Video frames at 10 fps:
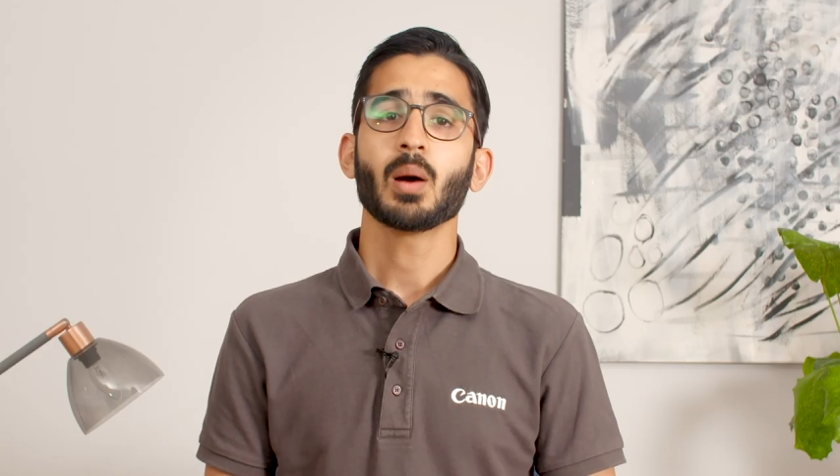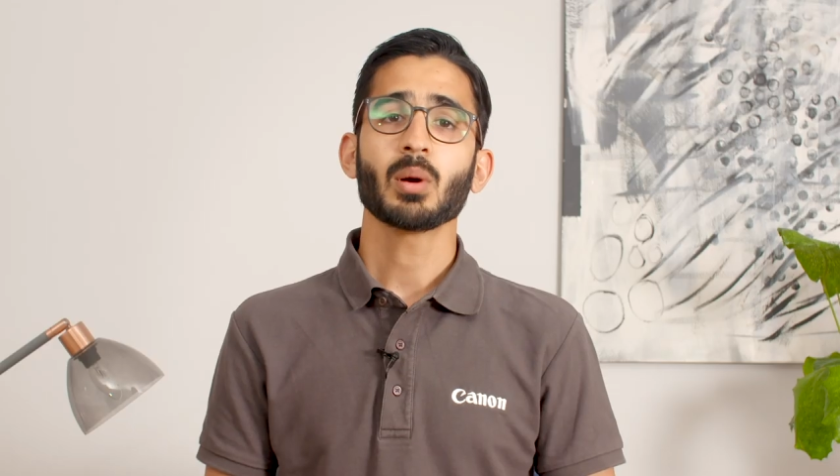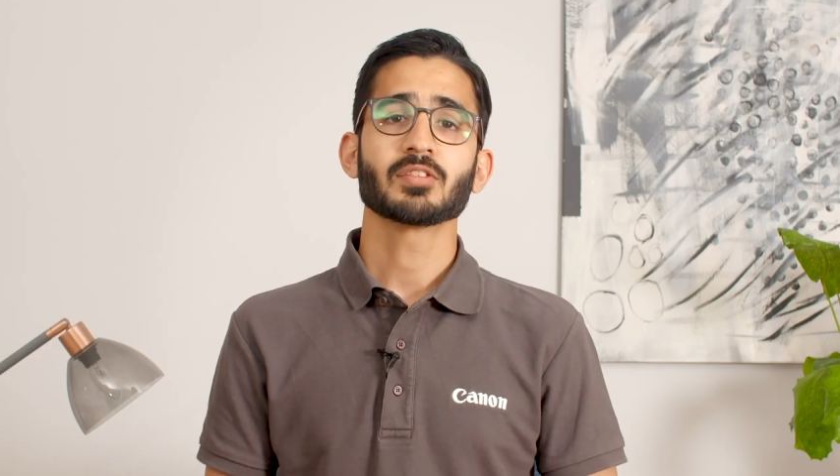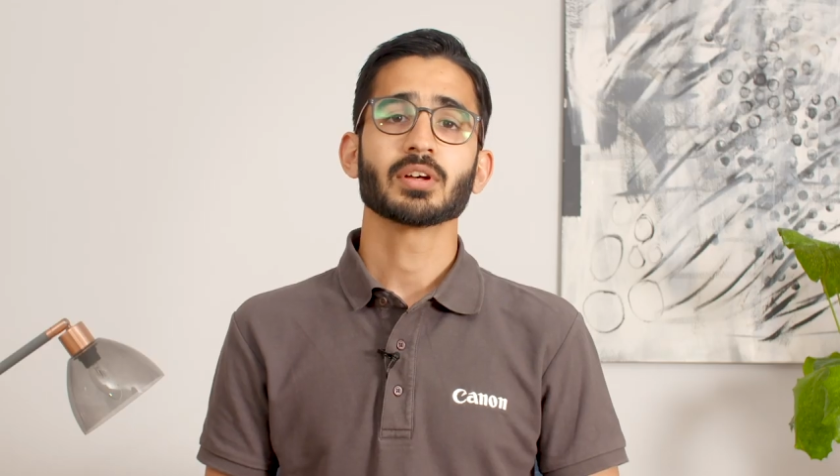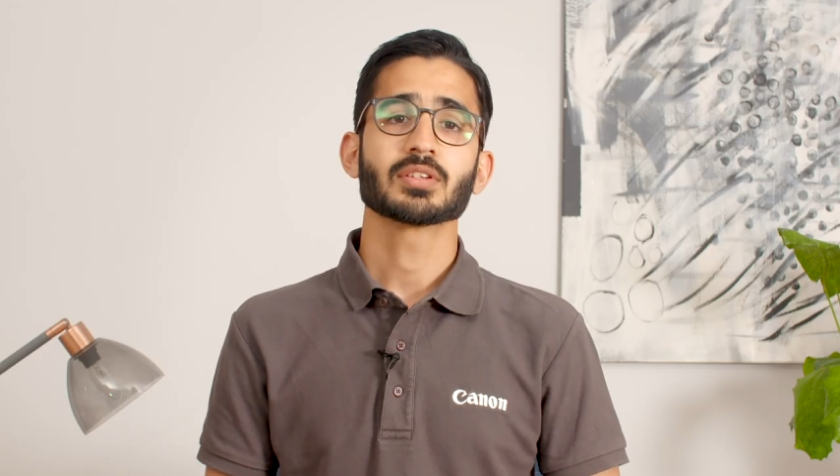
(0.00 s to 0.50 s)

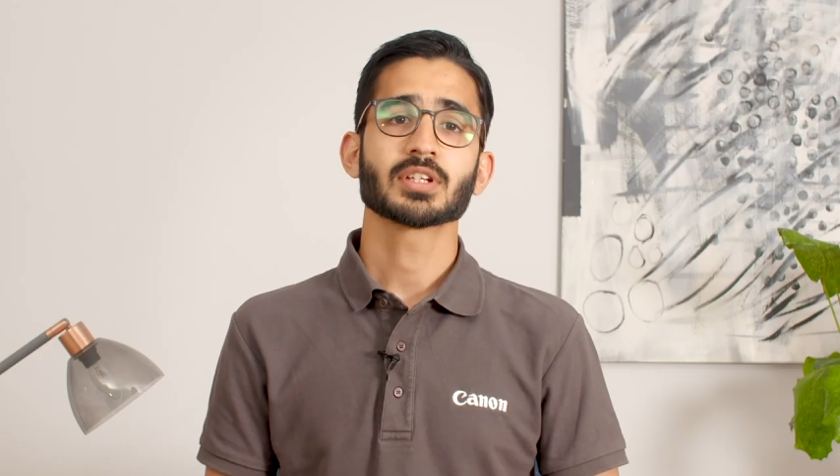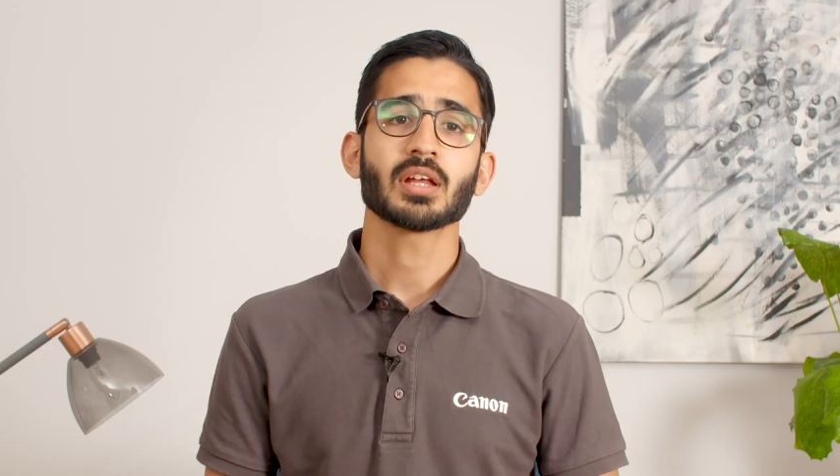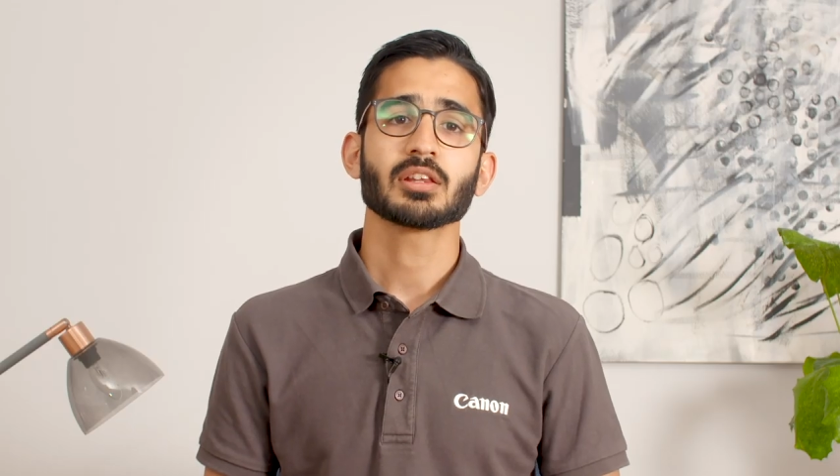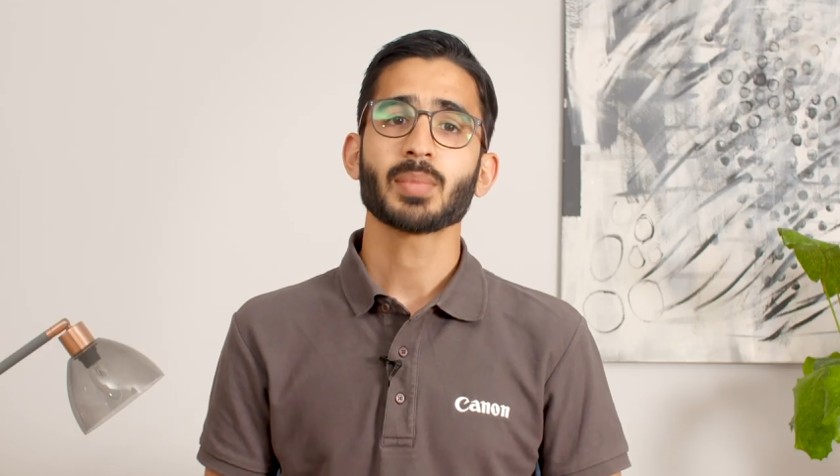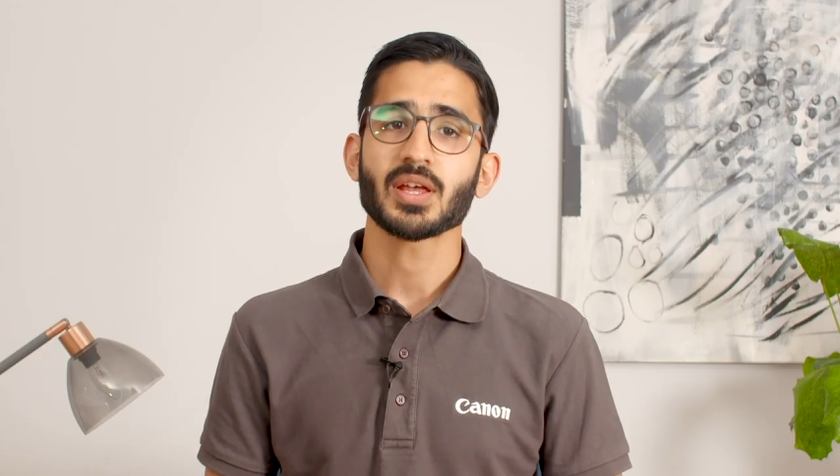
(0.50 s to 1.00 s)
However, to
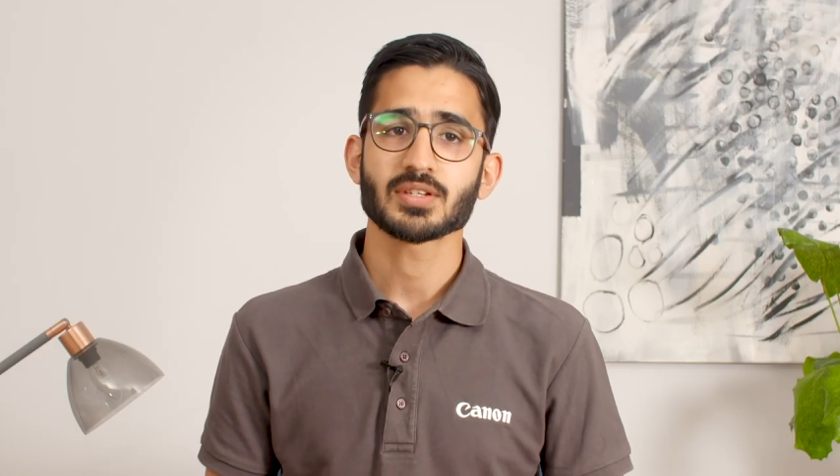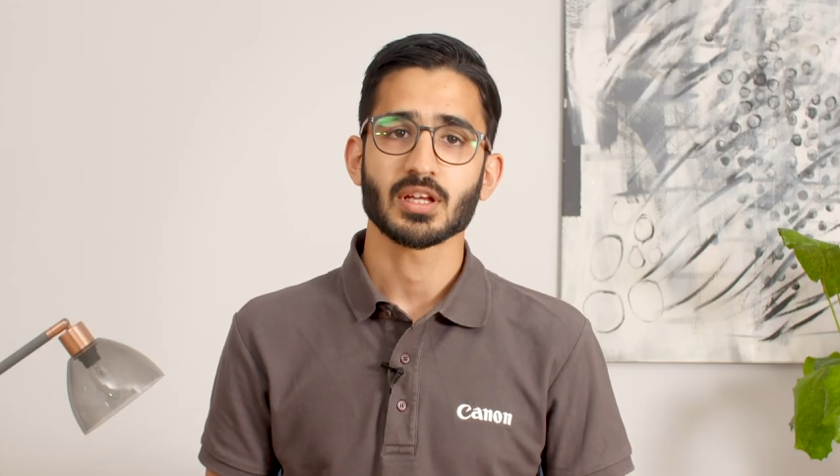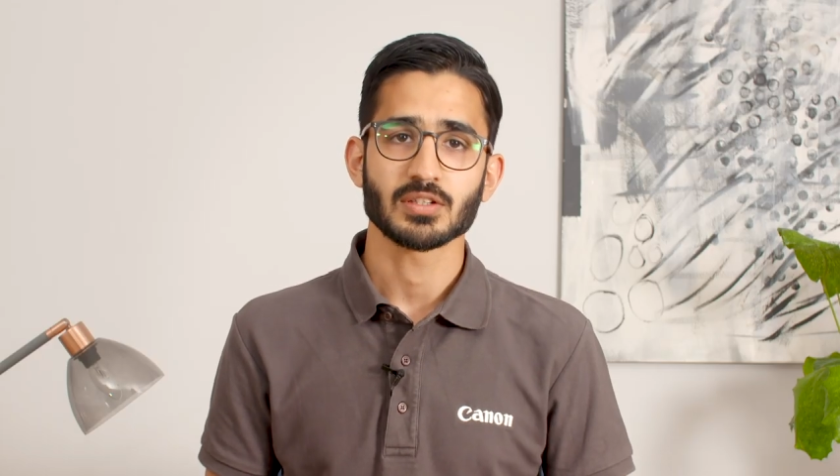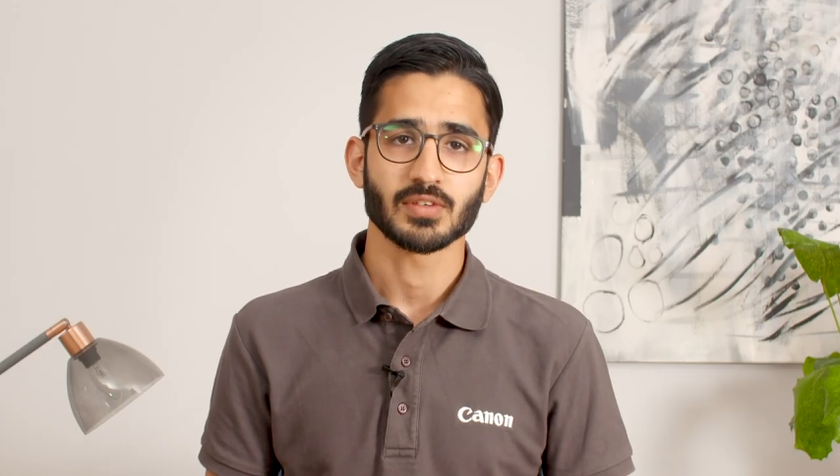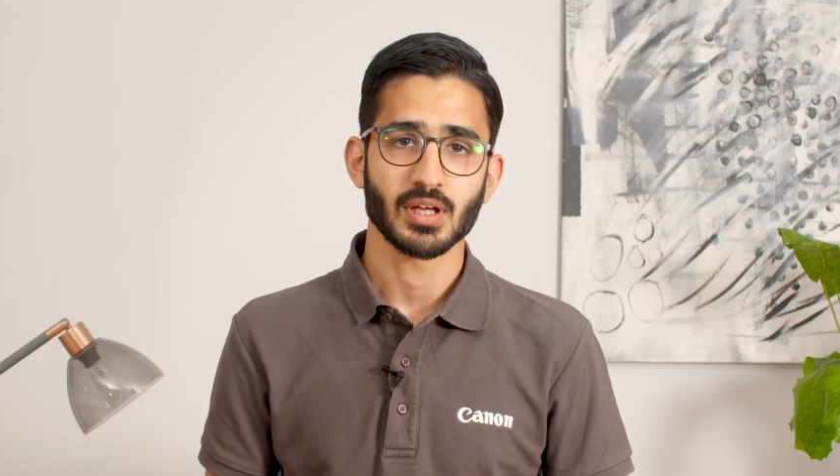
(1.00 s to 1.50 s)
get the best
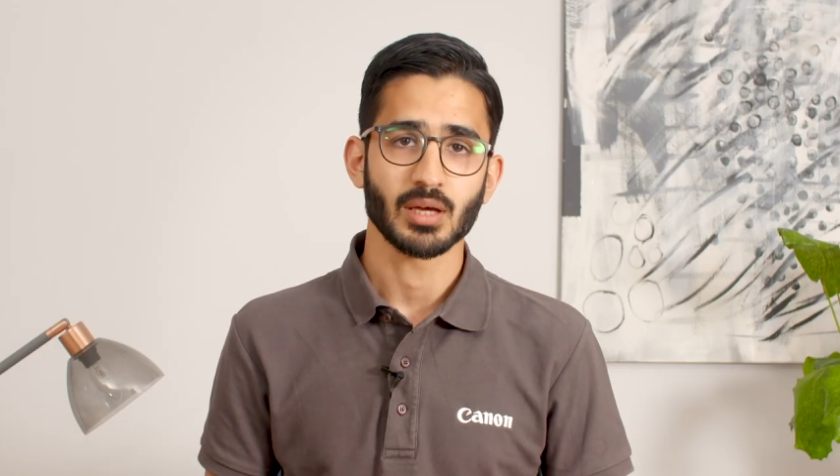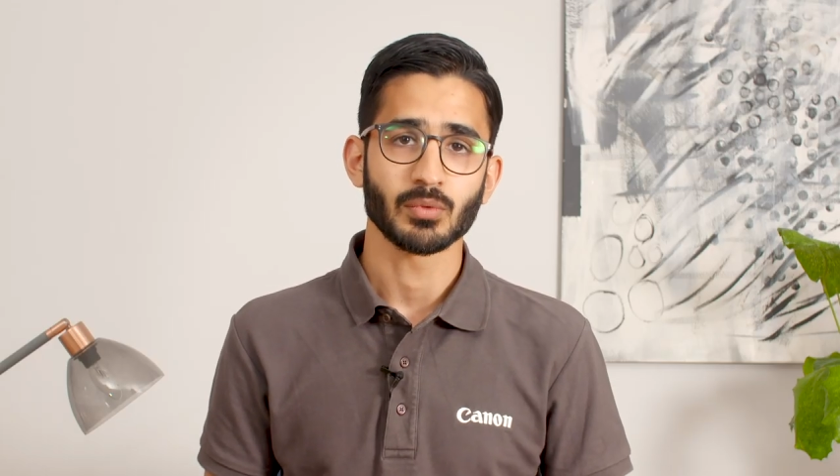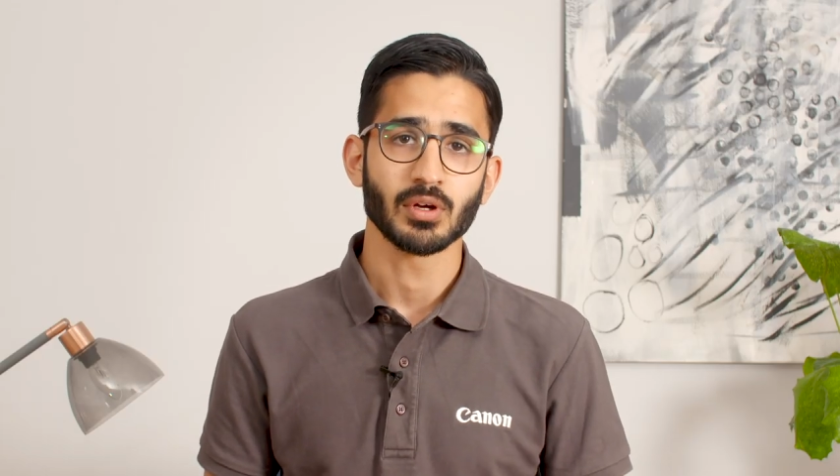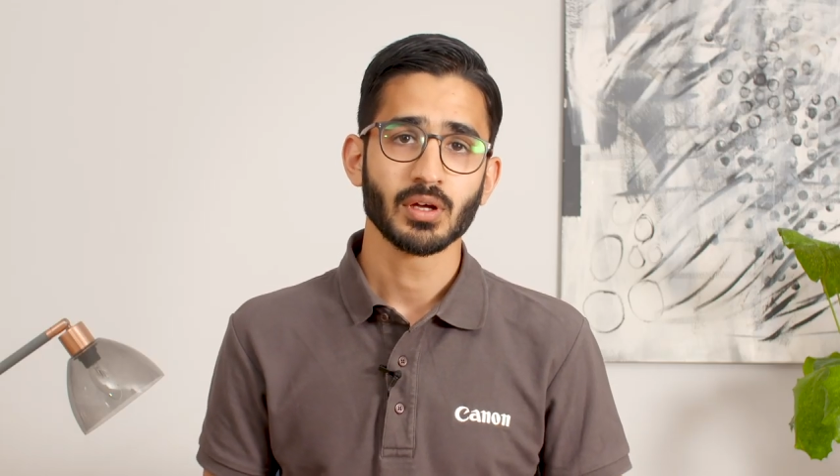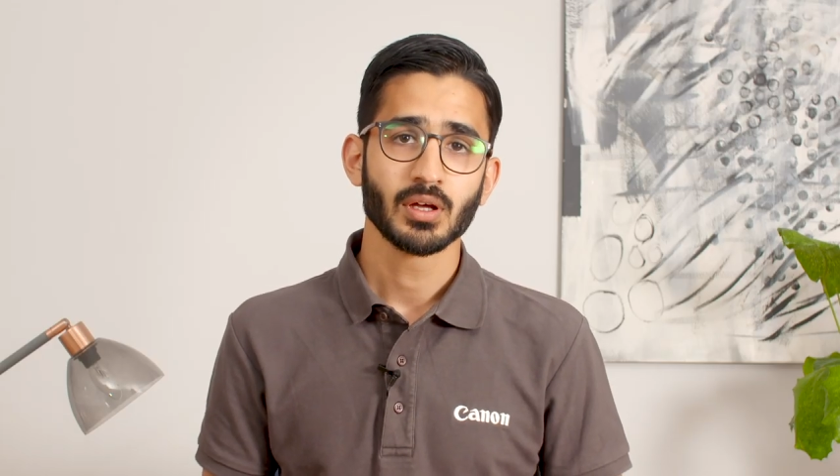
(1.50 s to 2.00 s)
out of a
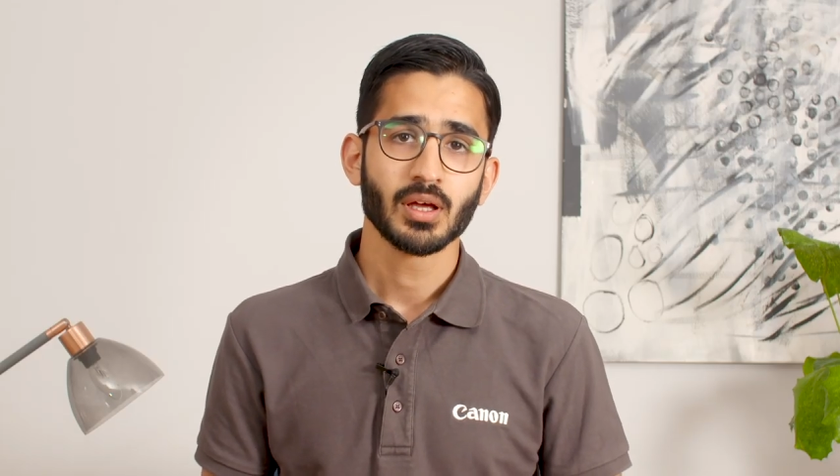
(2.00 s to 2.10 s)
camera